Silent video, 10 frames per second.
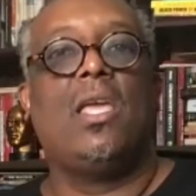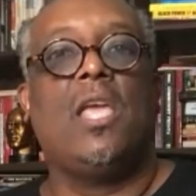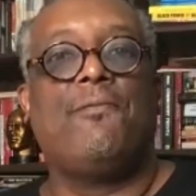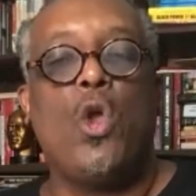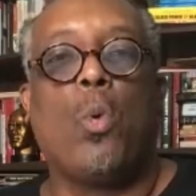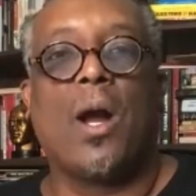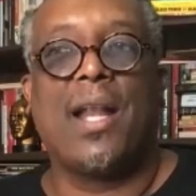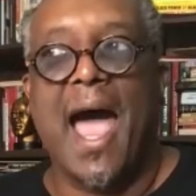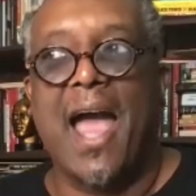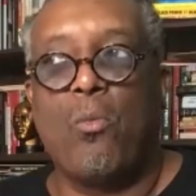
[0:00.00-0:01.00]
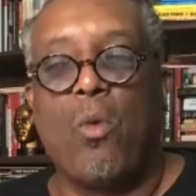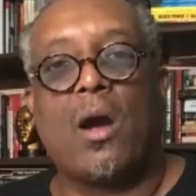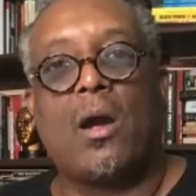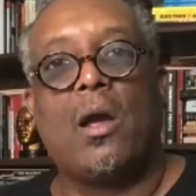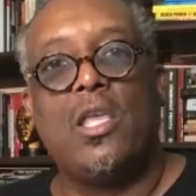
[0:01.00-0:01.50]
If you were an iron
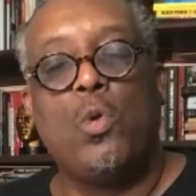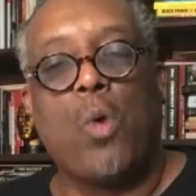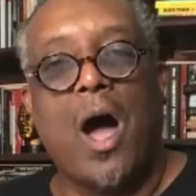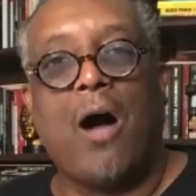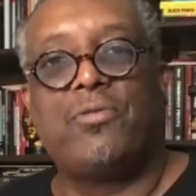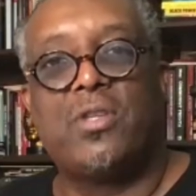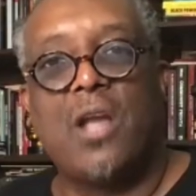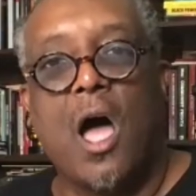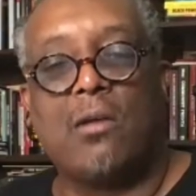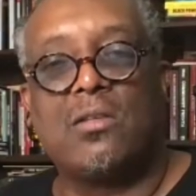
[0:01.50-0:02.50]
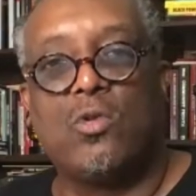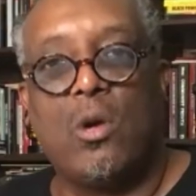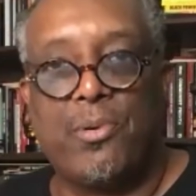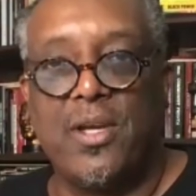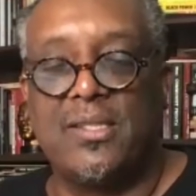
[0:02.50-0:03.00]
worker, you were often also a
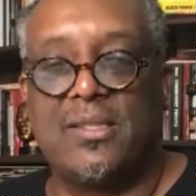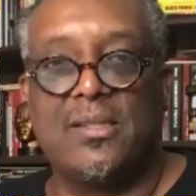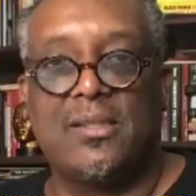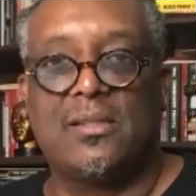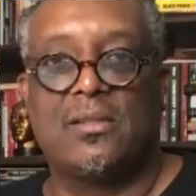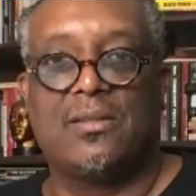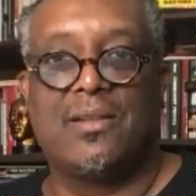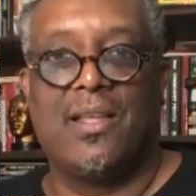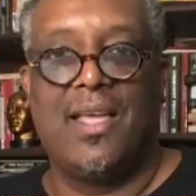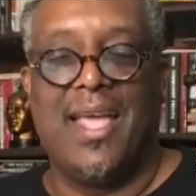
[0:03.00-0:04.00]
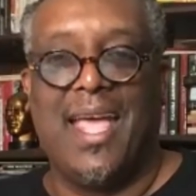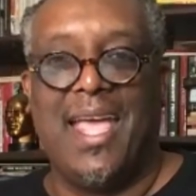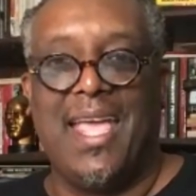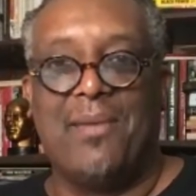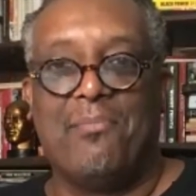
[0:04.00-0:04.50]
priest,
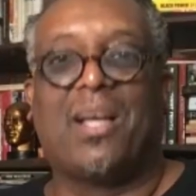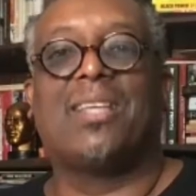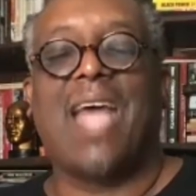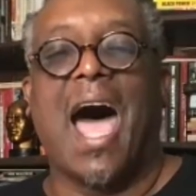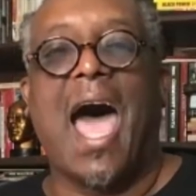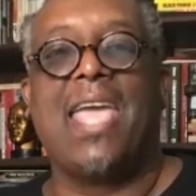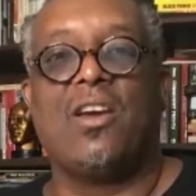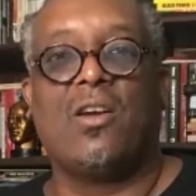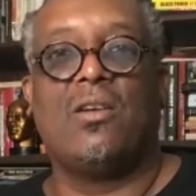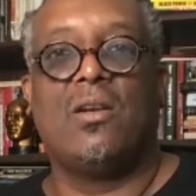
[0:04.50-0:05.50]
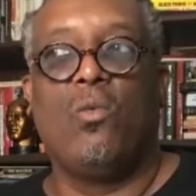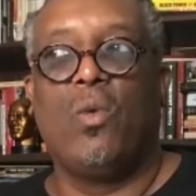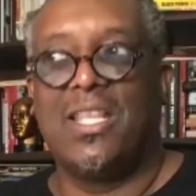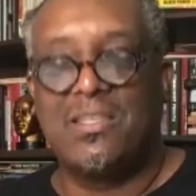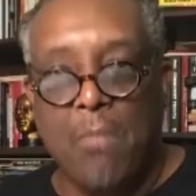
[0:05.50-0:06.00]
because iron,
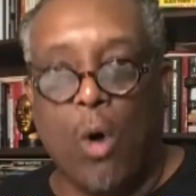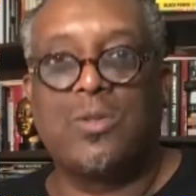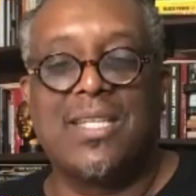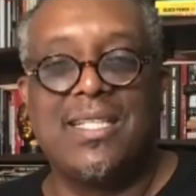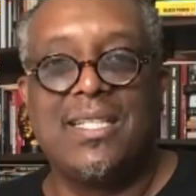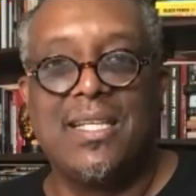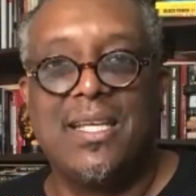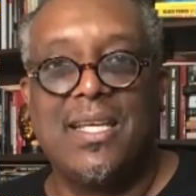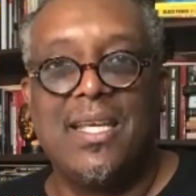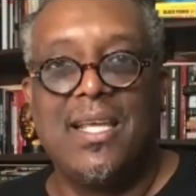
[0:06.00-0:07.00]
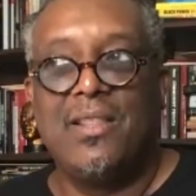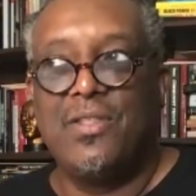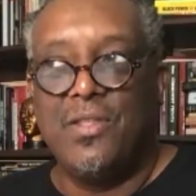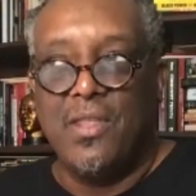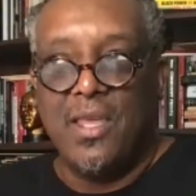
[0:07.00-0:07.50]
when it's molten,
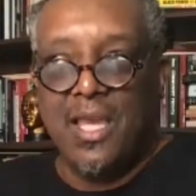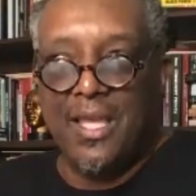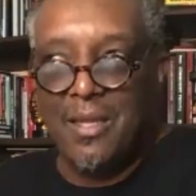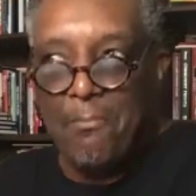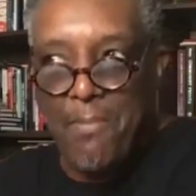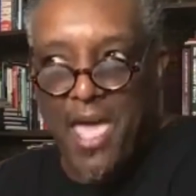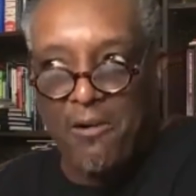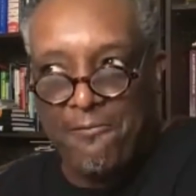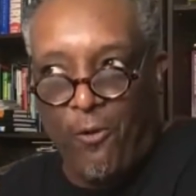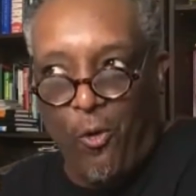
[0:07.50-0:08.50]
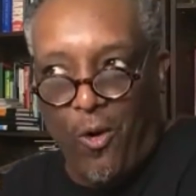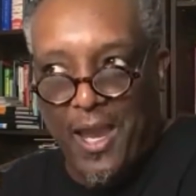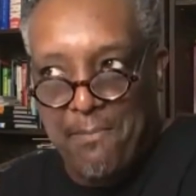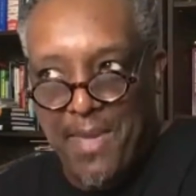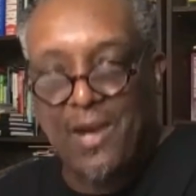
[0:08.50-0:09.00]
is a metaphor
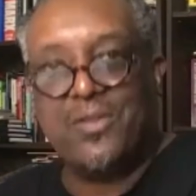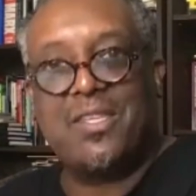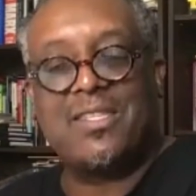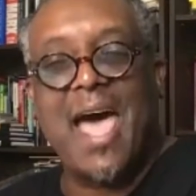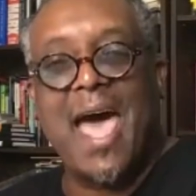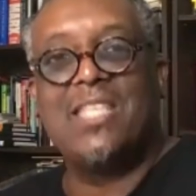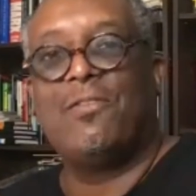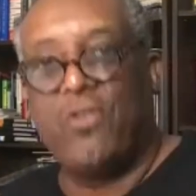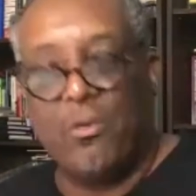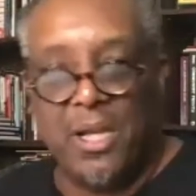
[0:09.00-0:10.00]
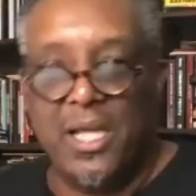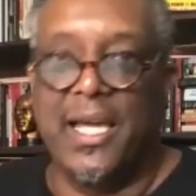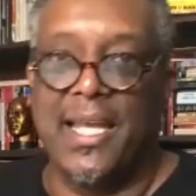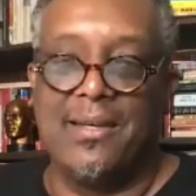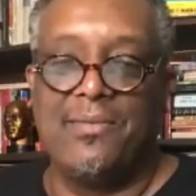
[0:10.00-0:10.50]
in many of those societies for blood.